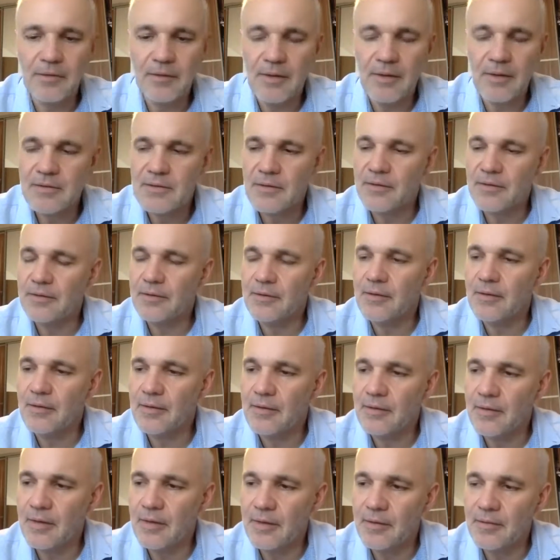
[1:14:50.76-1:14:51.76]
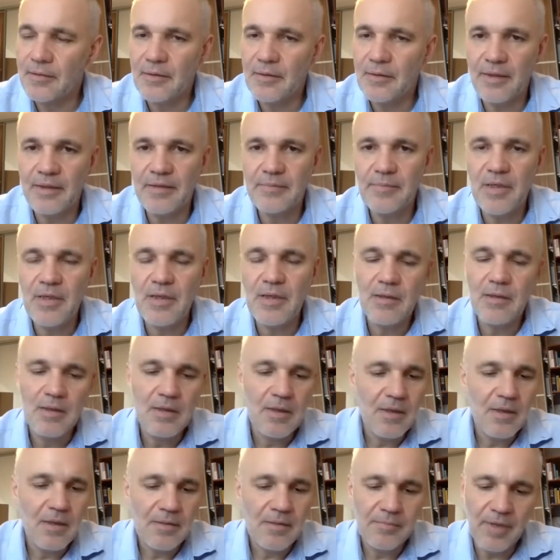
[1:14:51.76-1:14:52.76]
And let me
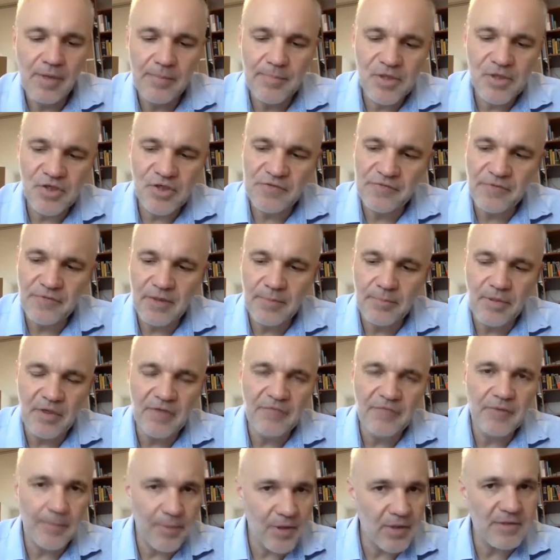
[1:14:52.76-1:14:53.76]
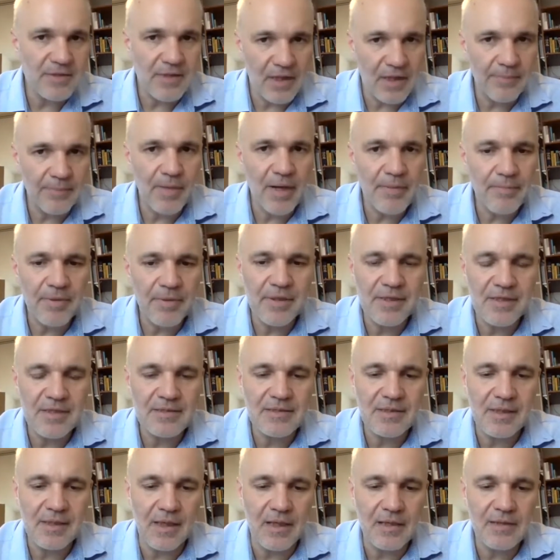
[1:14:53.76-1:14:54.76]
maybe just very briefly, because I remember this
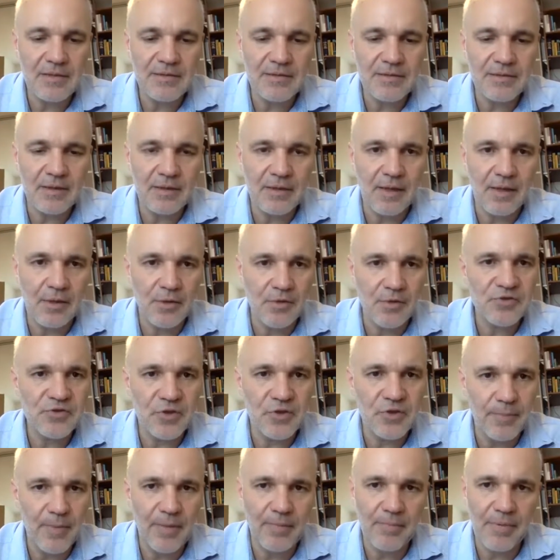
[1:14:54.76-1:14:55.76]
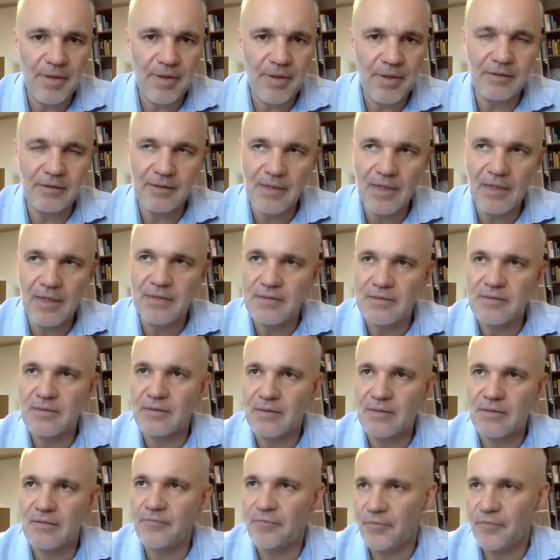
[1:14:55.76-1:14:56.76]
case, and I also remember that, yes,
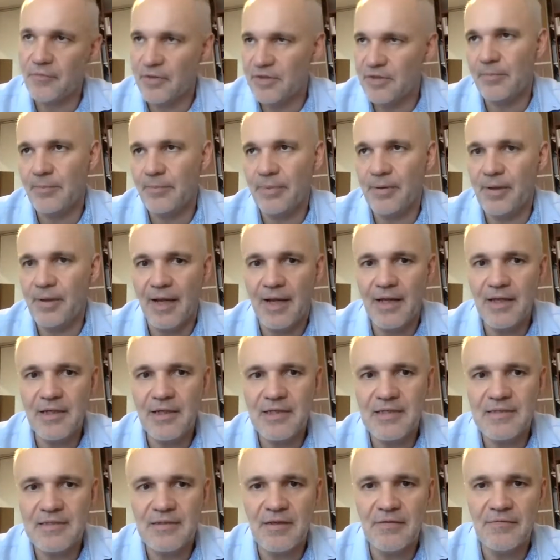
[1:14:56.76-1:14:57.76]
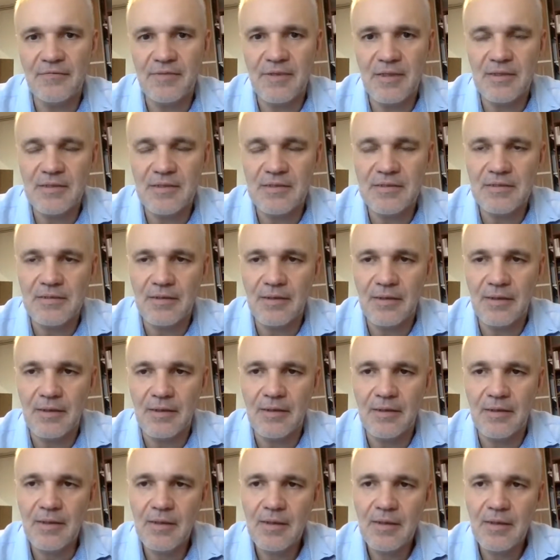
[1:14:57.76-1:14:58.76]
for example, I received this
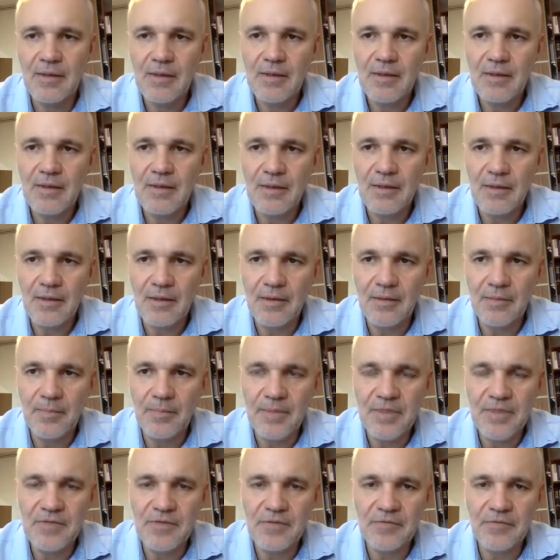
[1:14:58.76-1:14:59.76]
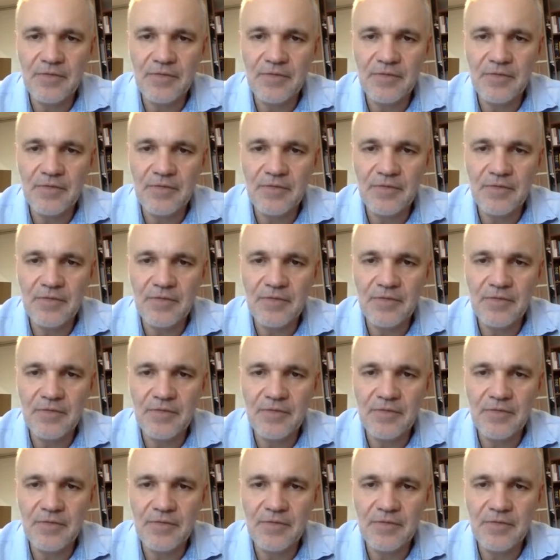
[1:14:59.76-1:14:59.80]
piece of